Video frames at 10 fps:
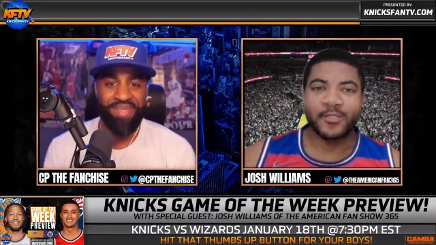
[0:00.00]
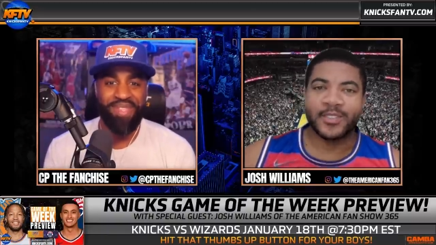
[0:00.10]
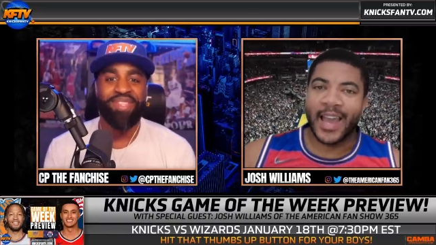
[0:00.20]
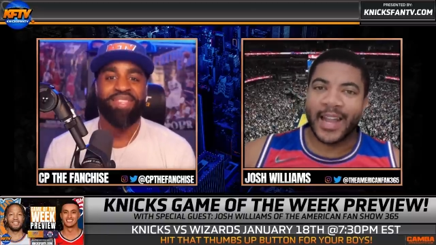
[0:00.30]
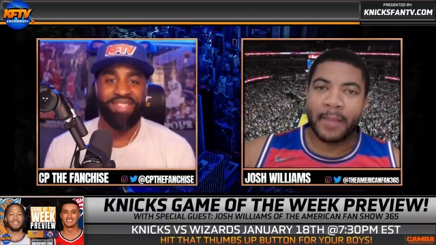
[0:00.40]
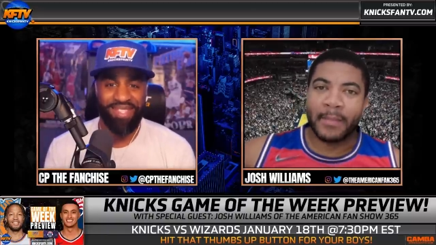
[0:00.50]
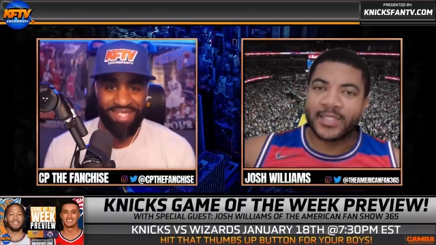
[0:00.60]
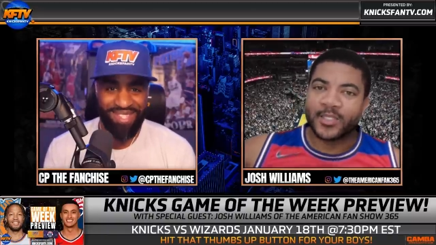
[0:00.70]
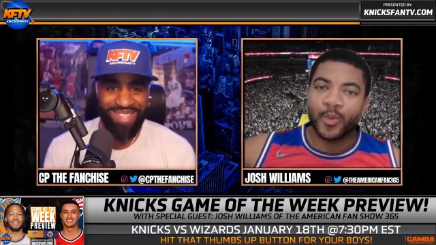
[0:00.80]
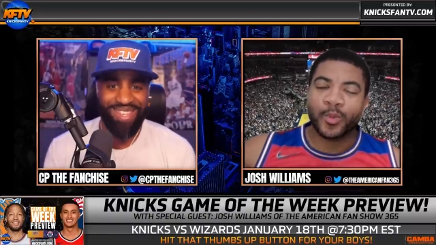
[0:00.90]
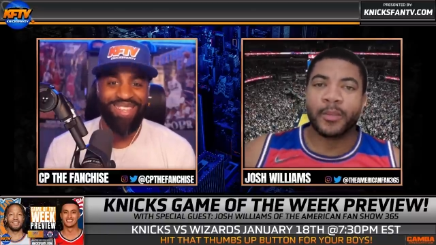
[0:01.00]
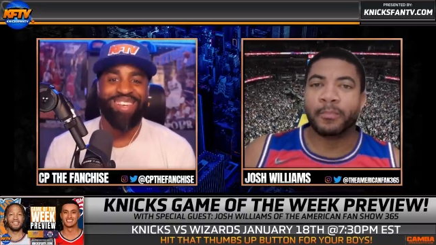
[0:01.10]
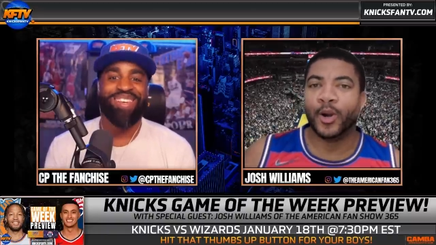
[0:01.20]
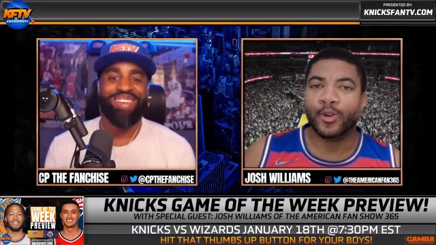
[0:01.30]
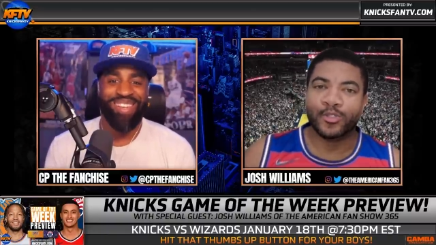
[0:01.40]
Speaker 1: You see, I got my
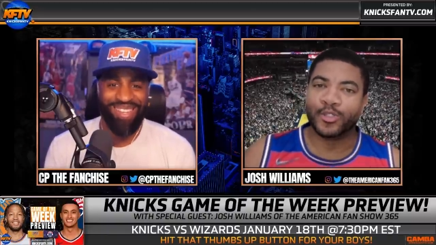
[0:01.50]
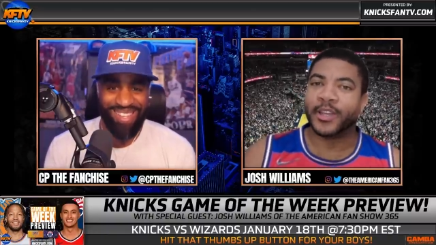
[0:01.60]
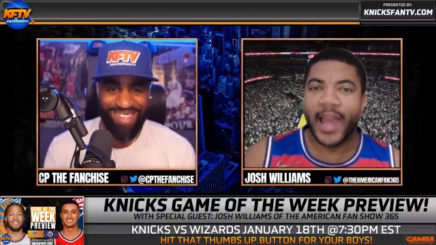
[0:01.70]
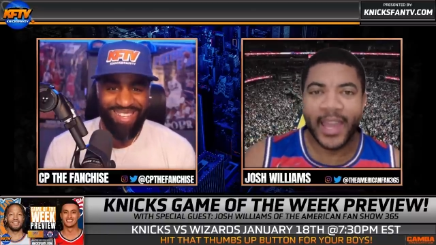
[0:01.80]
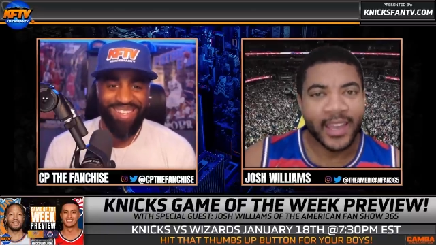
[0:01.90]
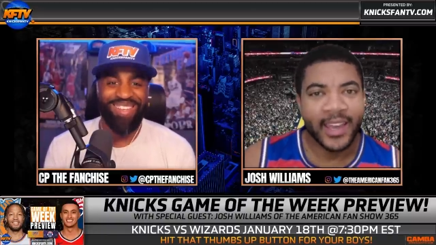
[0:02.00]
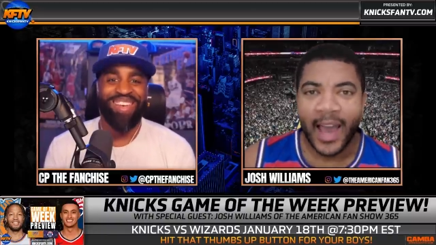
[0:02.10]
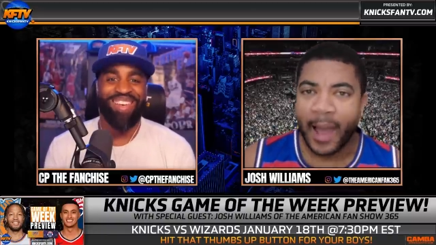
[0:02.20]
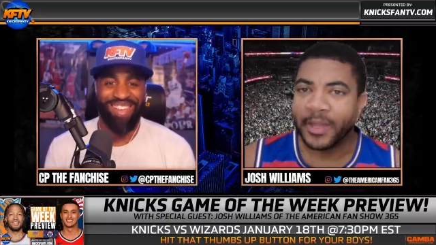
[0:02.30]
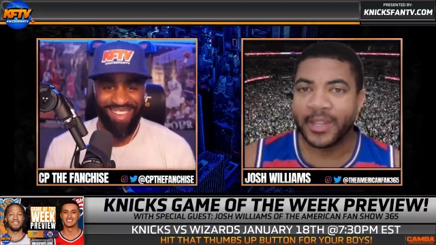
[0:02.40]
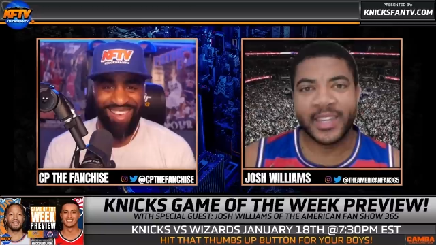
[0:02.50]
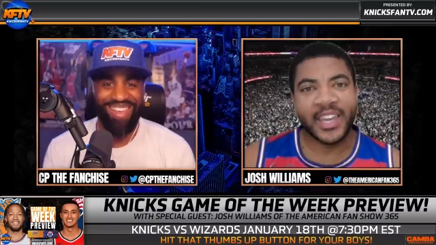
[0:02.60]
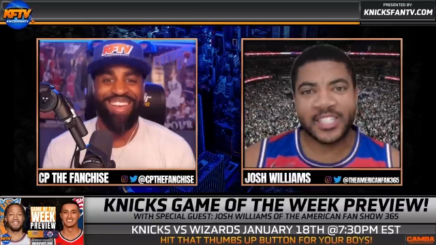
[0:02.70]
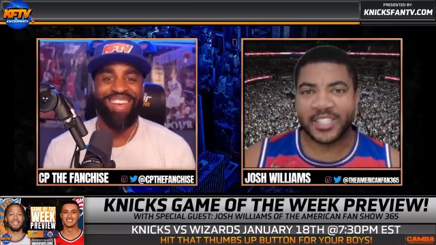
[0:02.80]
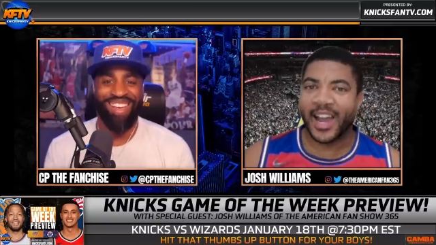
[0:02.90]
superimposed joint. I I'm in the
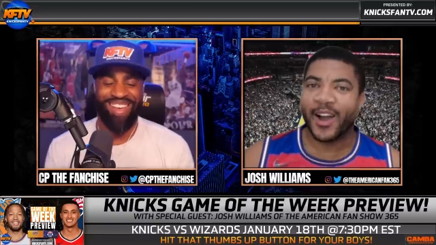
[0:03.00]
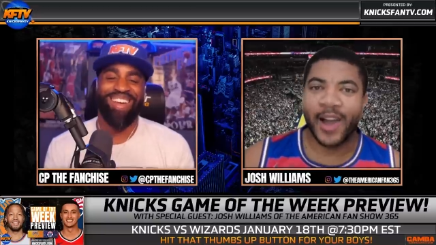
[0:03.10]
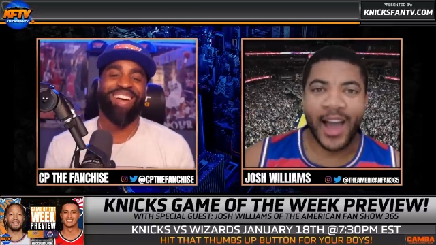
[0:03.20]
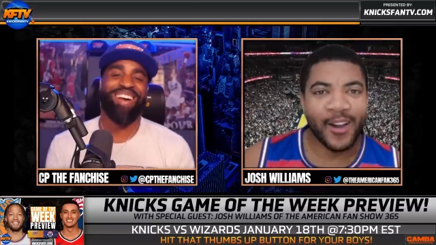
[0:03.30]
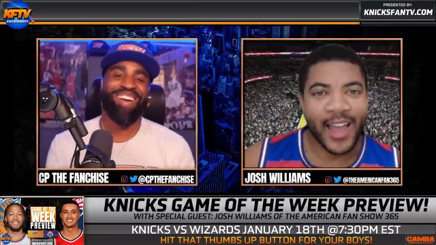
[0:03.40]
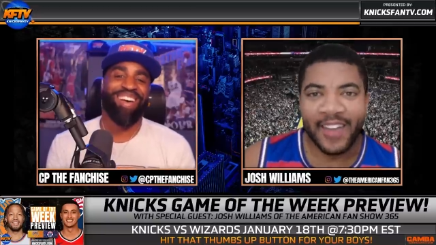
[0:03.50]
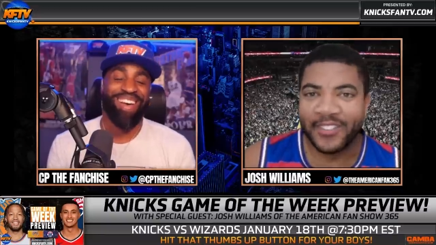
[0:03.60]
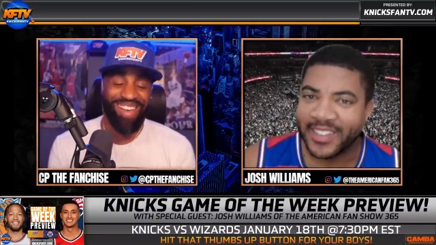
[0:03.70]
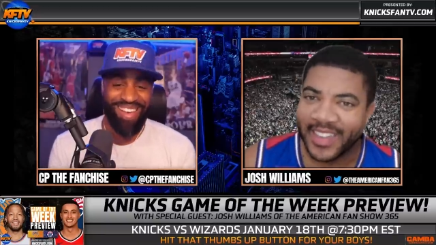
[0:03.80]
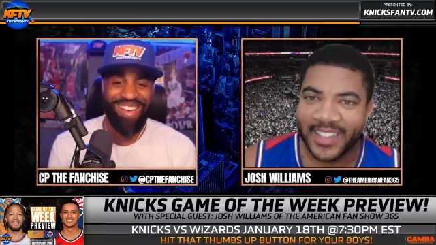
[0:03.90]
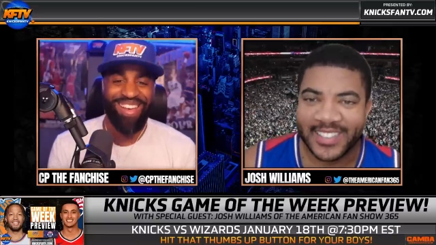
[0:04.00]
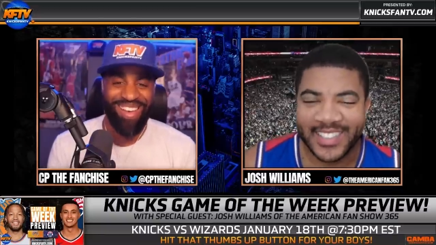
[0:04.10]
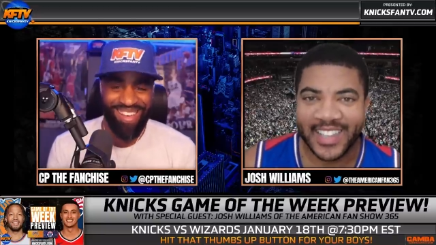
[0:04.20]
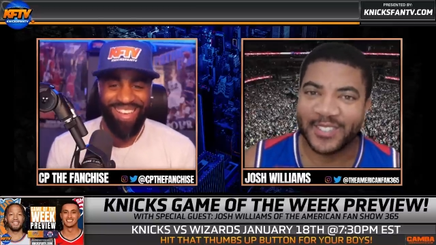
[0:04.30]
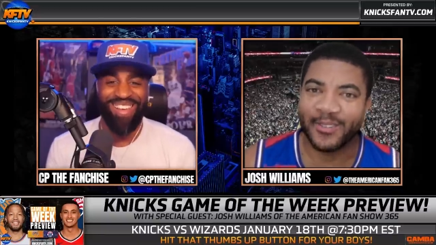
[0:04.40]
kitchen. I don't, I don't have anything
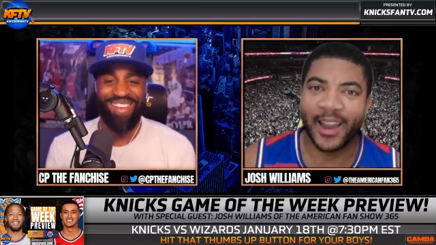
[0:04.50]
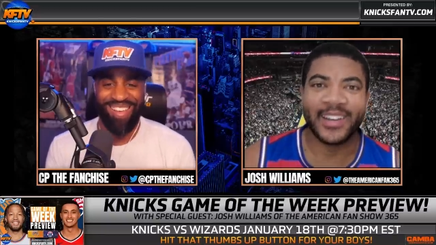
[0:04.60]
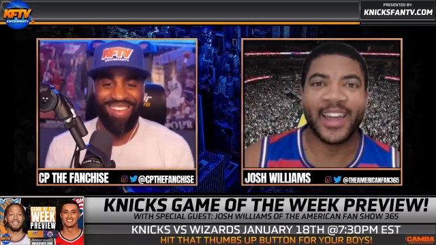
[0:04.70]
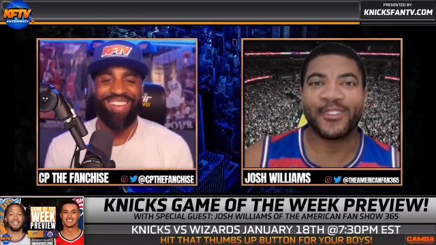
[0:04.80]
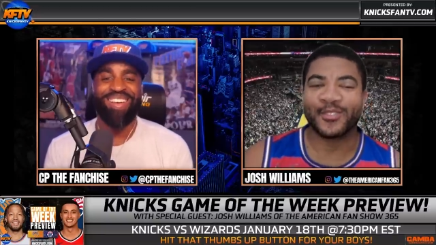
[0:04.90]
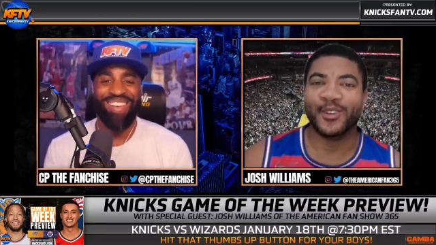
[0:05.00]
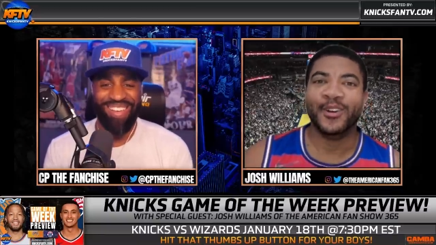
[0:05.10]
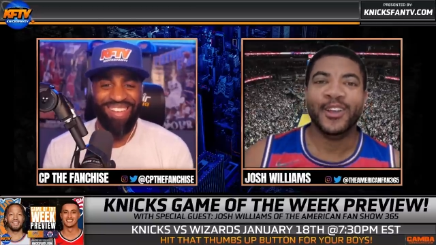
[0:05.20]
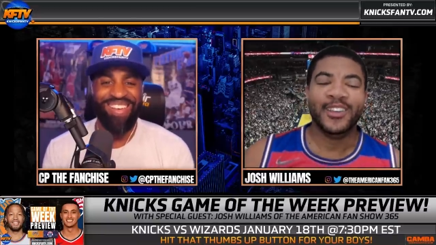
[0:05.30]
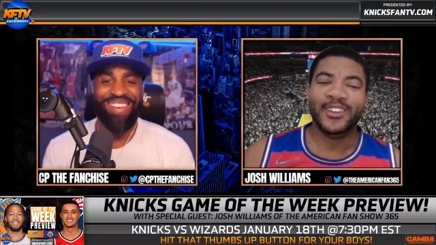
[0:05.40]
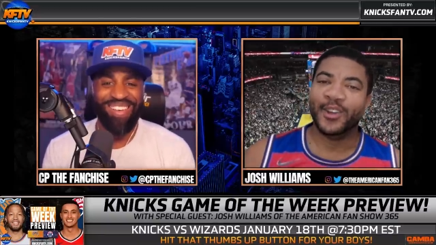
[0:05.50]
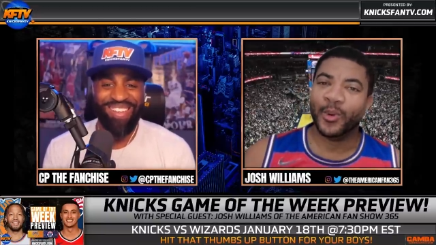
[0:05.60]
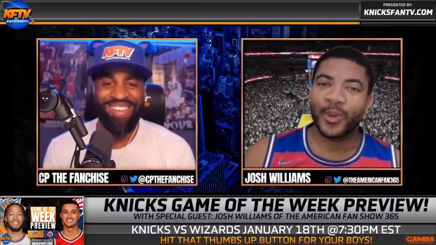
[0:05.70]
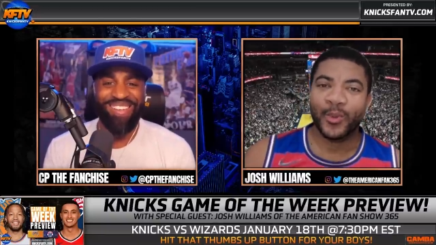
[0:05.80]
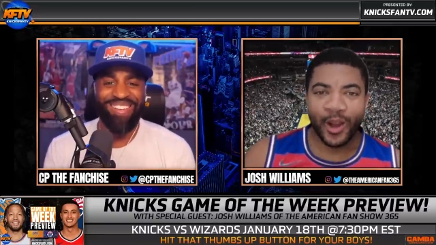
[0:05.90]
sexy right now. So, you
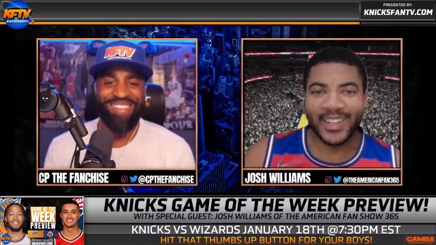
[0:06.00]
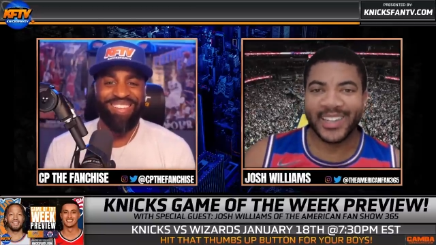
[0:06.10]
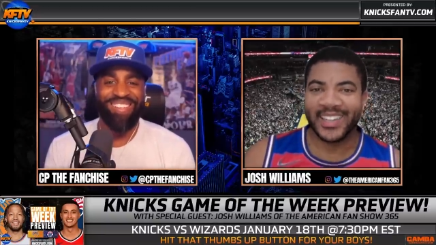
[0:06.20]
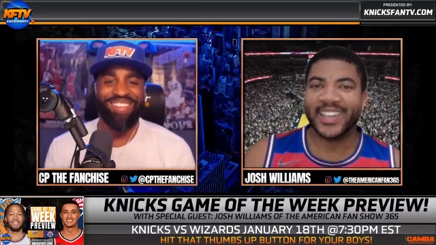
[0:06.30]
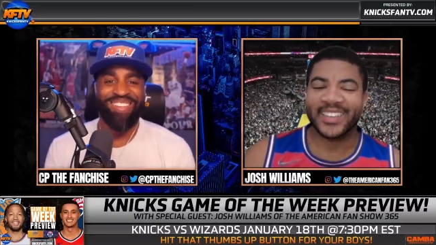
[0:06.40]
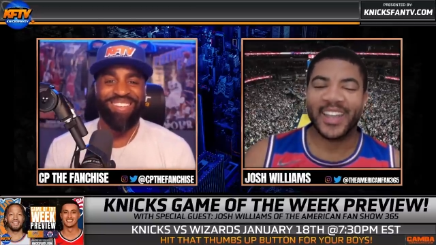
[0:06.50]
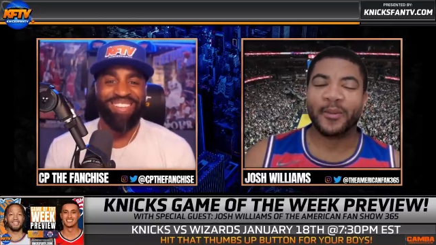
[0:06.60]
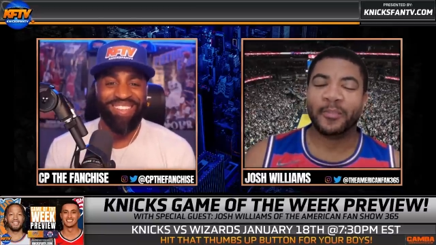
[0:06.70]
know, we working to get there.